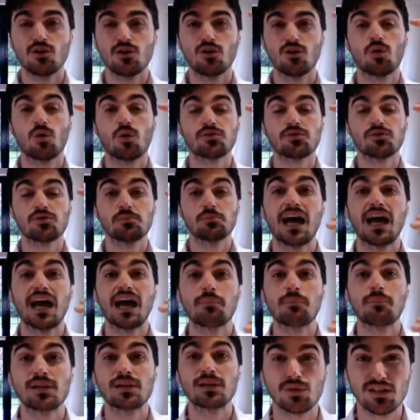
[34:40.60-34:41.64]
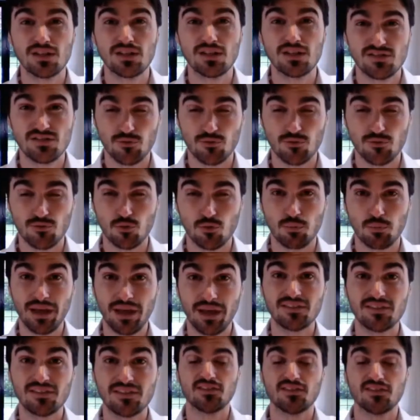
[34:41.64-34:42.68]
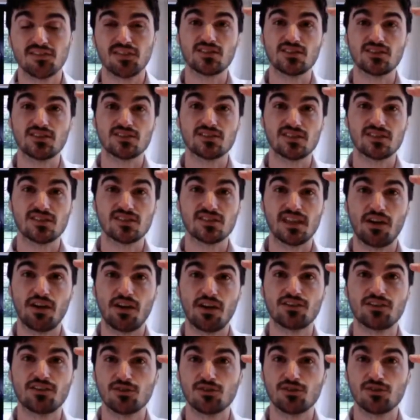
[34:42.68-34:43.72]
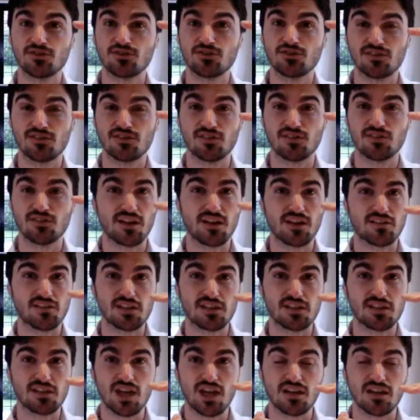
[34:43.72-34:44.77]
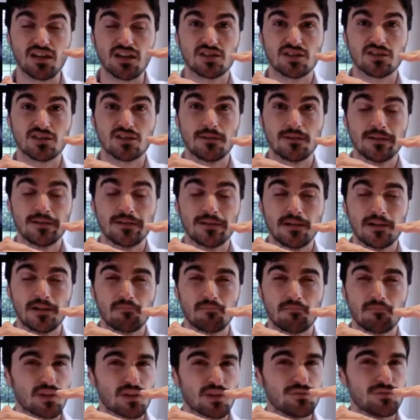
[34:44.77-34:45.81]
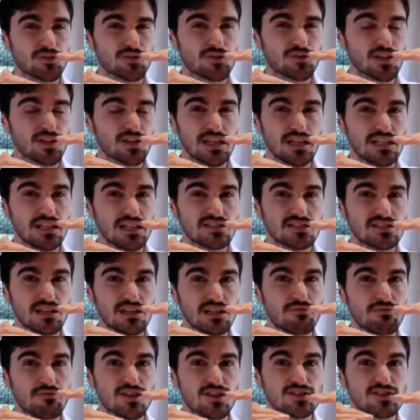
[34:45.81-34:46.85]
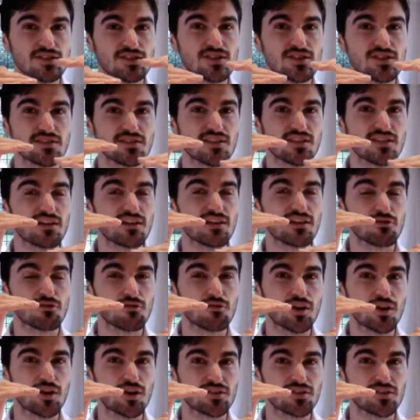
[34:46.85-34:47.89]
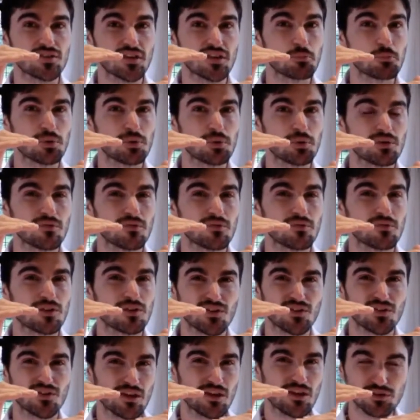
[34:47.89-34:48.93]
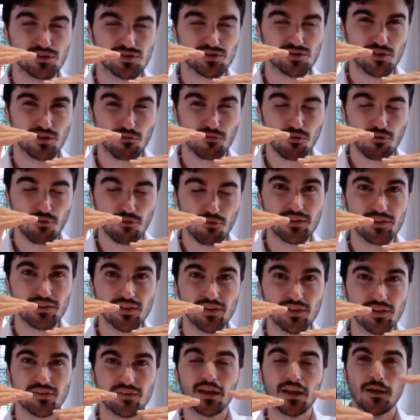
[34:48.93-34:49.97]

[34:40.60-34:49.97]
What's going to be happening with these central pain sensitization so that ratio starts to drastically change. I've not seen any, any research that says it ever reverses because that would be just horrendous,